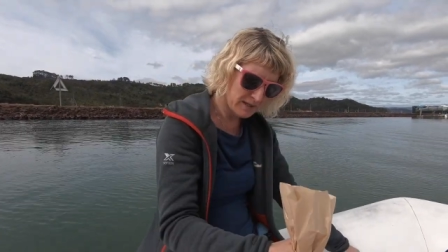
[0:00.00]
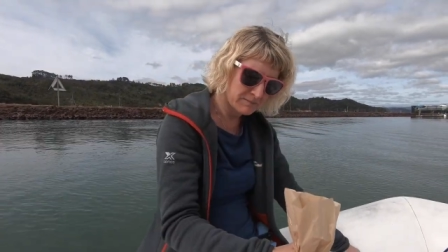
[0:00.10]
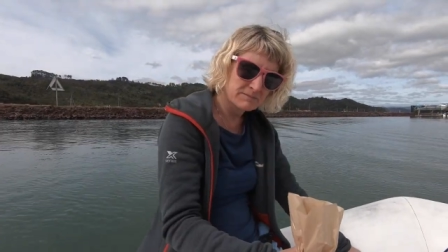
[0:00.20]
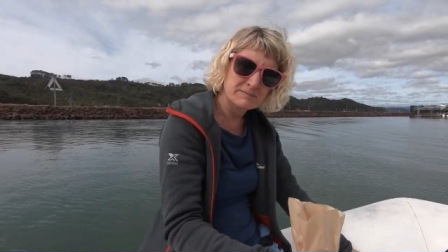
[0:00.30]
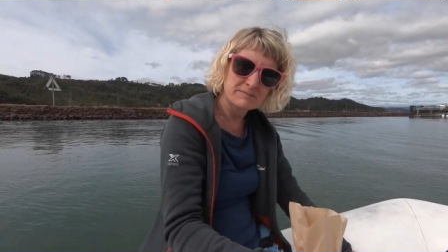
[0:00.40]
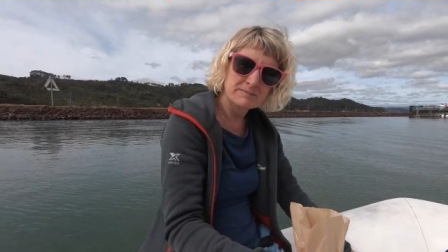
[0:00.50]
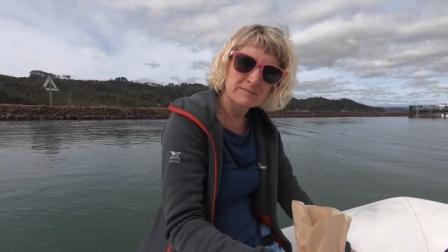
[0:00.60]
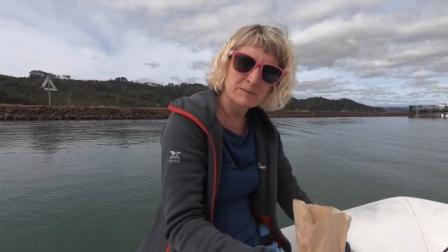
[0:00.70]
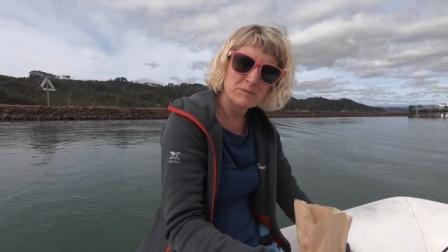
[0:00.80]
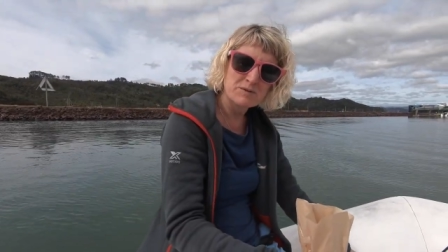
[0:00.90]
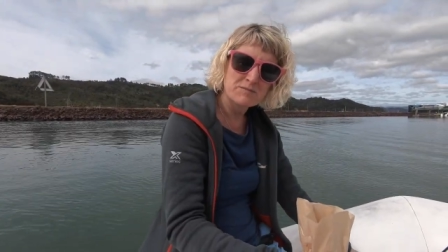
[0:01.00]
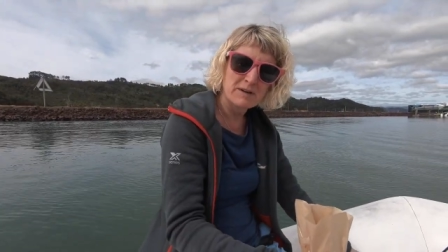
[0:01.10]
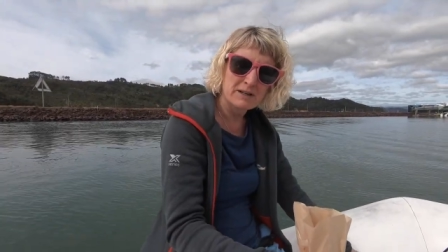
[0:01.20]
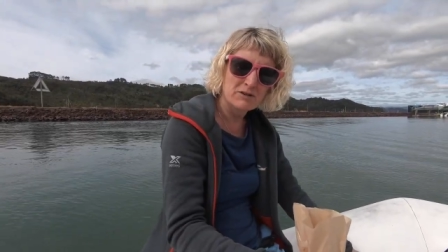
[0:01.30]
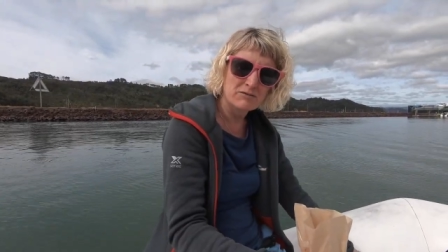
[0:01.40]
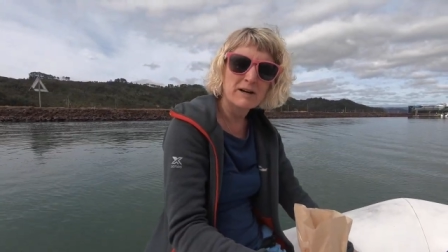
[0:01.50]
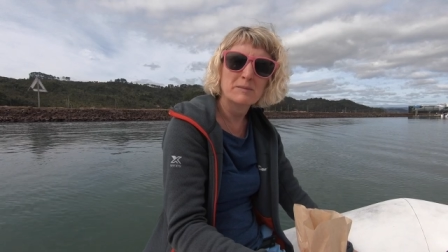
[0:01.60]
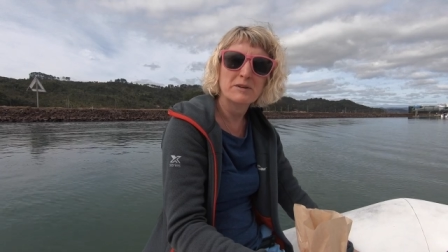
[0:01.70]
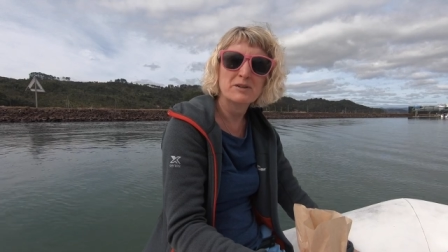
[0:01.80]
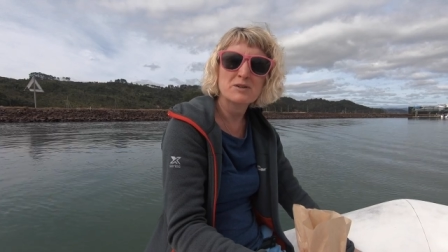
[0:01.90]
um, it was
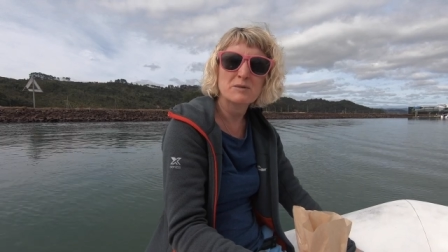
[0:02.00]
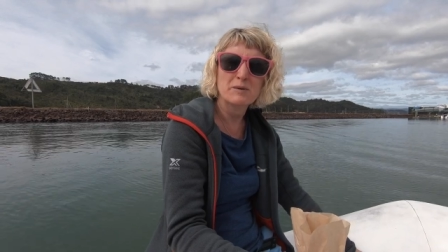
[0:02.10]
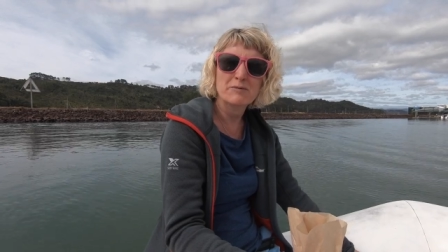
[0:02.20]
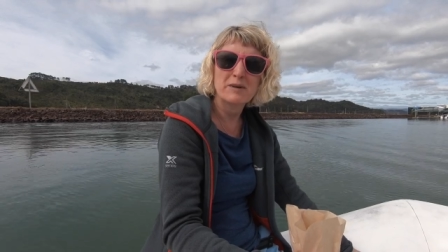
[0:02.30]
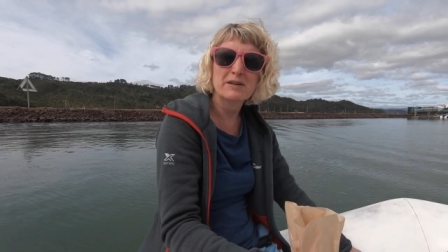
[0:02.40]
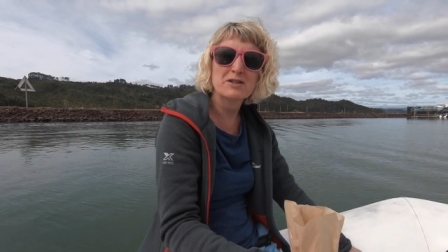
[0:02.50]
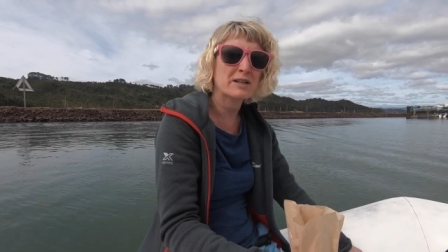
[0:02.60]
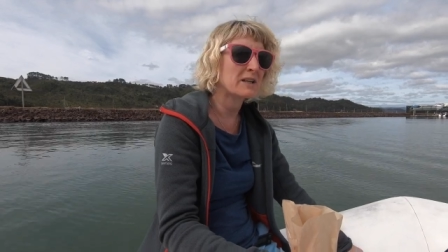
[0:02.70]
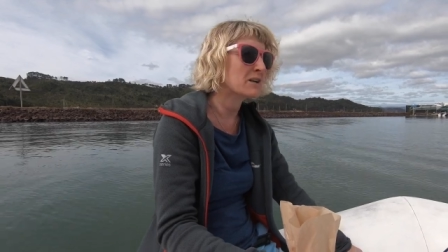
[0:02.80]
incredibly useful. We've managed to get a